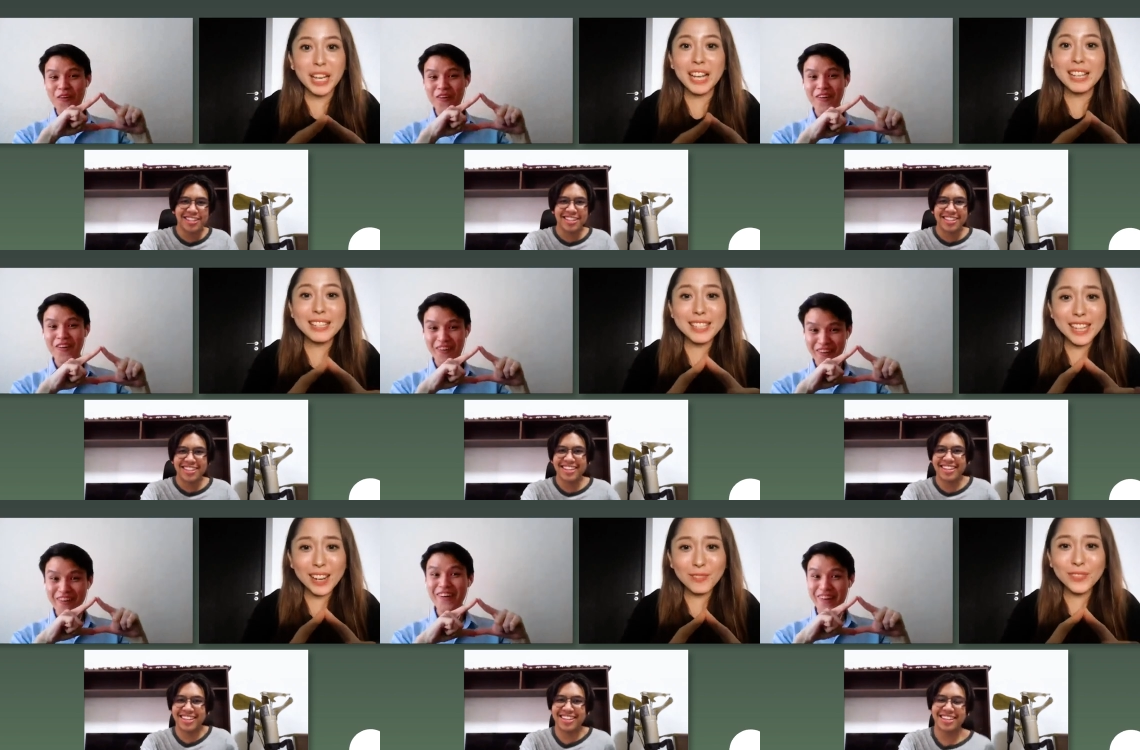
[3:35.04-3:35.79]
Speaker 1: Because
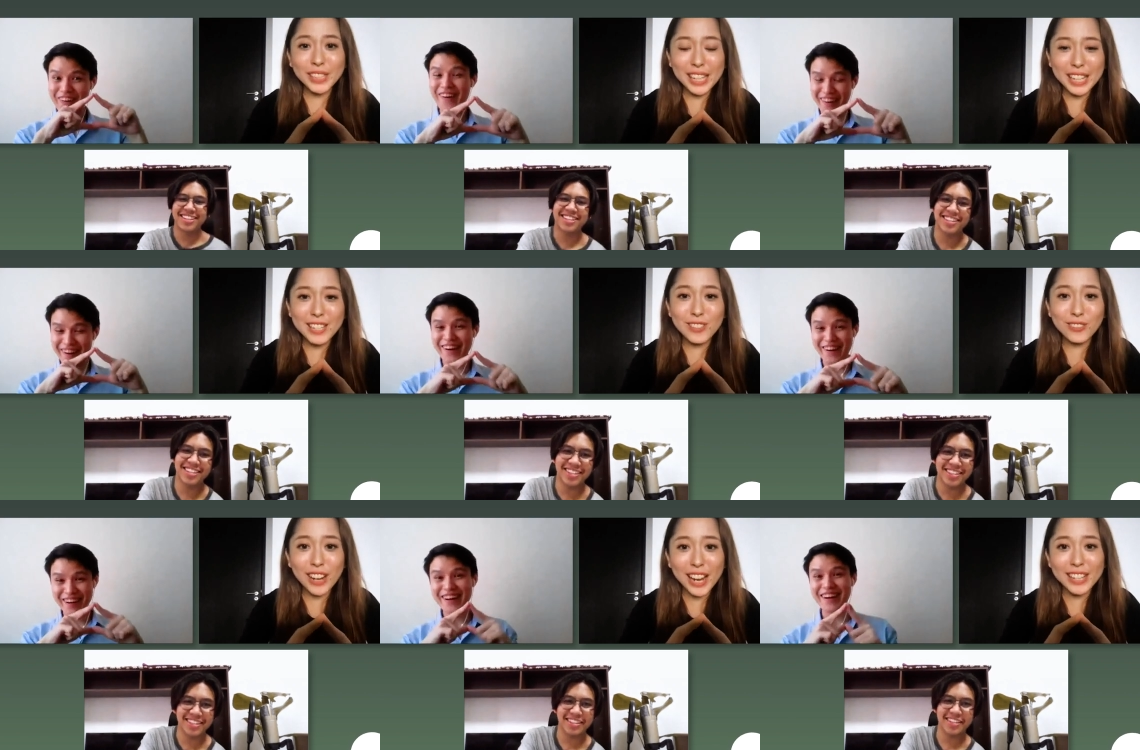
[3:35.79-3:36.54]

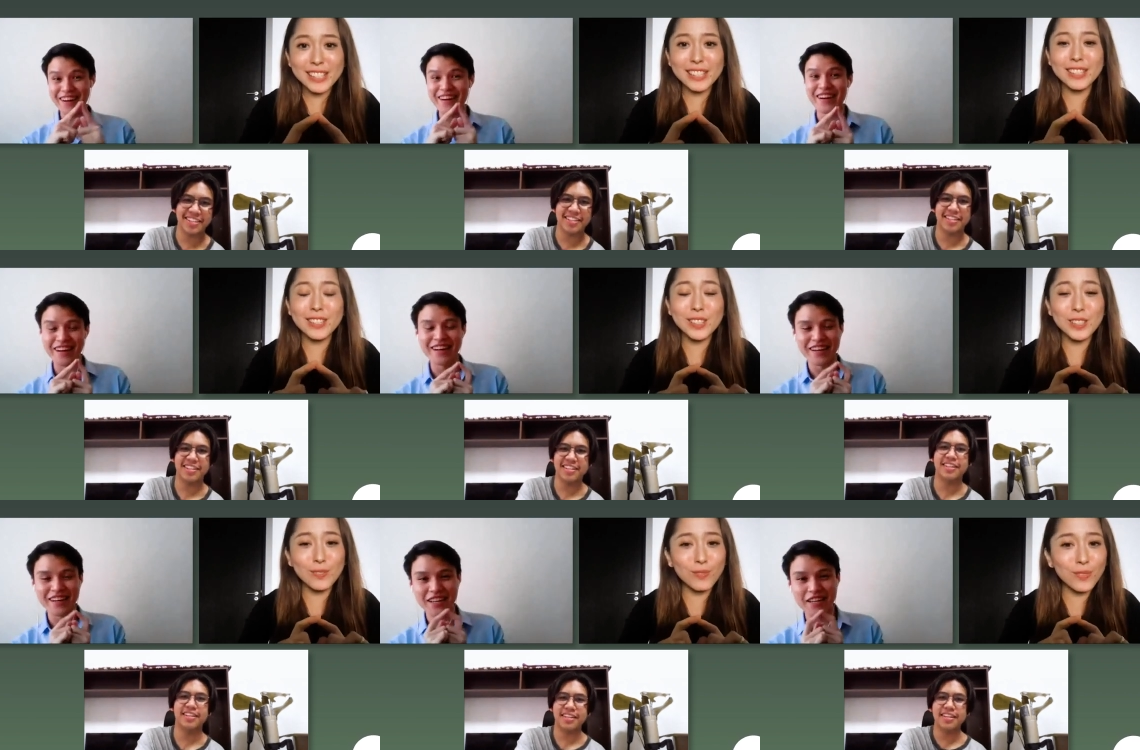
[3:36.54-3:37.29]
Japanese rice
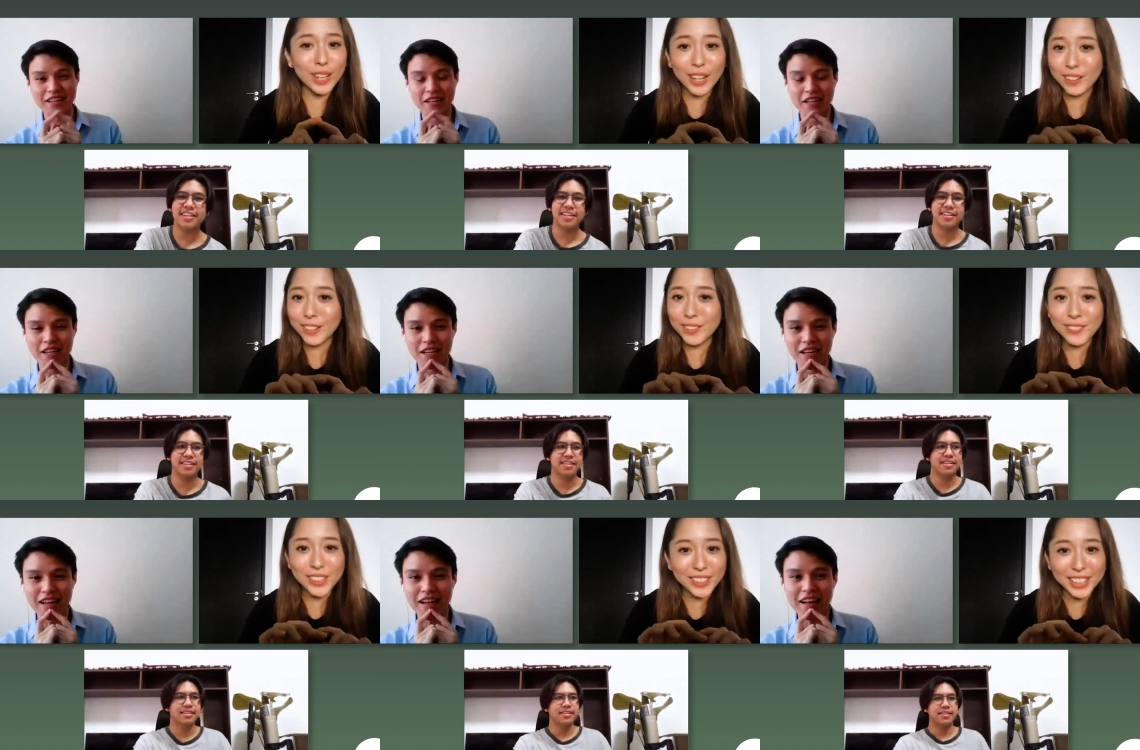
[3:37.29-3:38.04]
is very
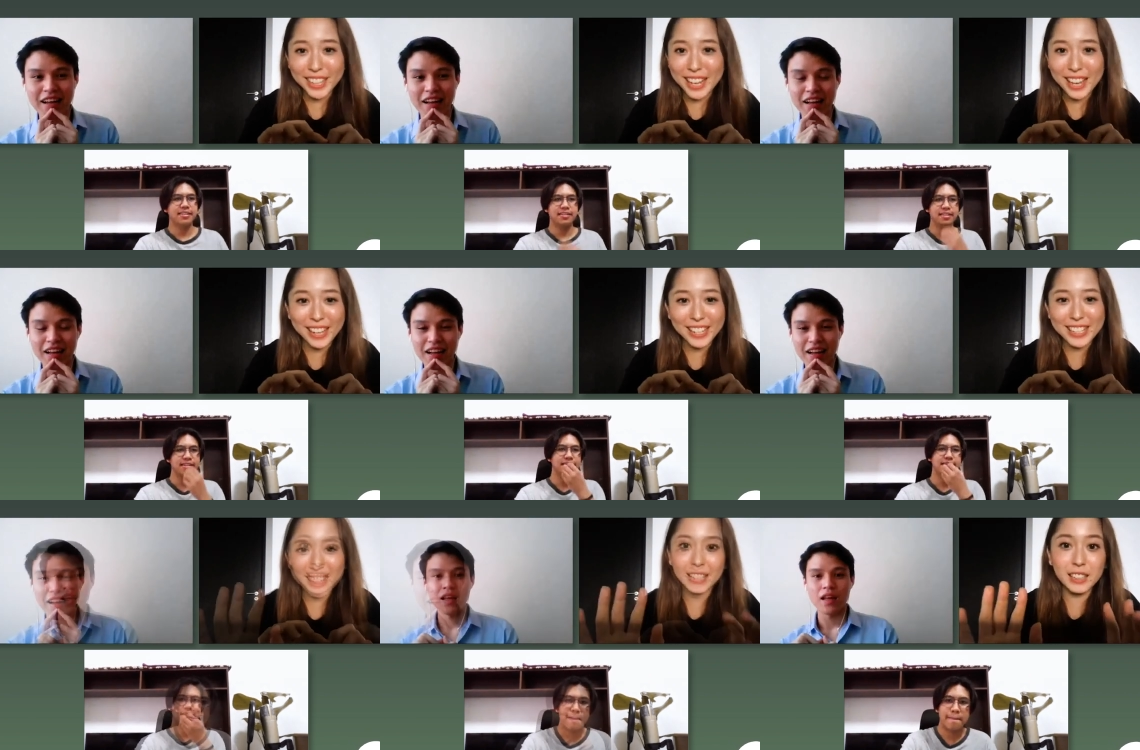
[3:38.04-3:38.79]
very nice.